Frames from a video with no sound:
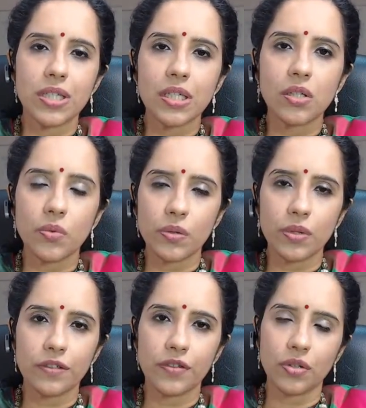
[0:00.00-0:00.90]
tier will
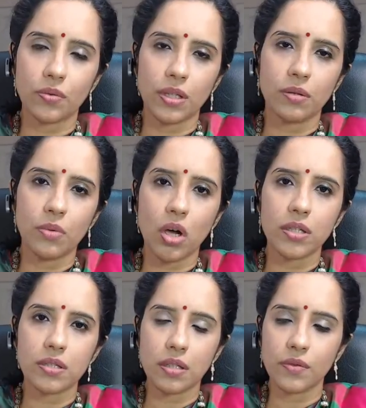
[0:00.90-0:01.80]
work for you, whether
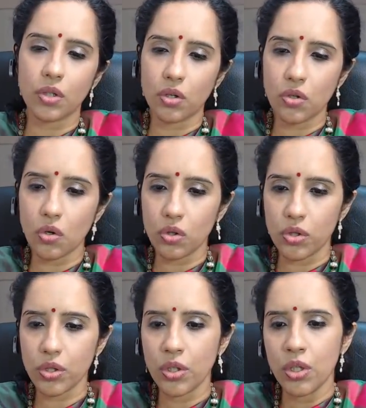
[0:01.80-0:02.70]
bronze, silver, or gold.